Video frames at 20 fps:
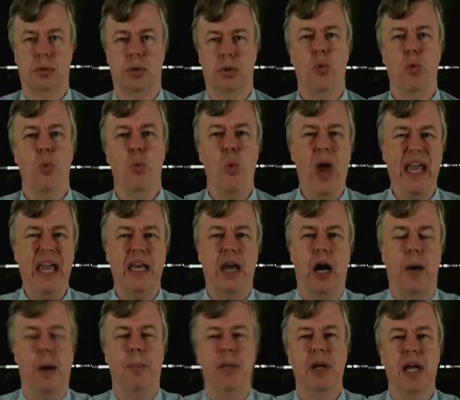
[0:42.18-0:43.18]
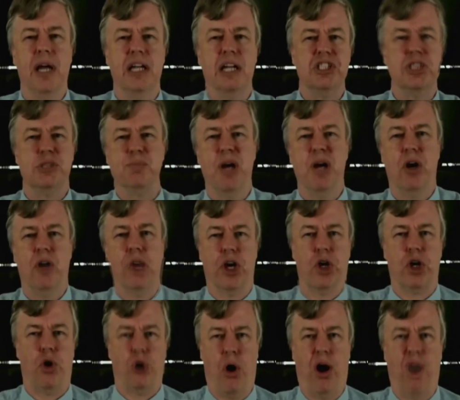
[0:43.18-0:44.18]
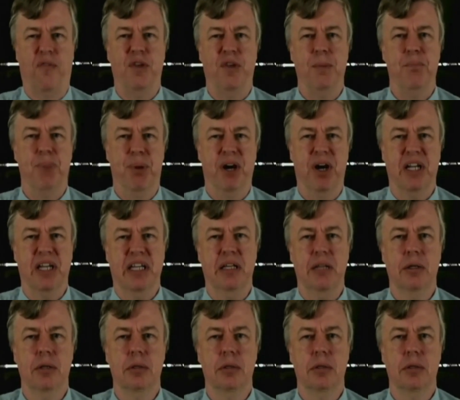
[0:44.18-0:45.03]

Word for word: Wake up and smell the coffee, buddy.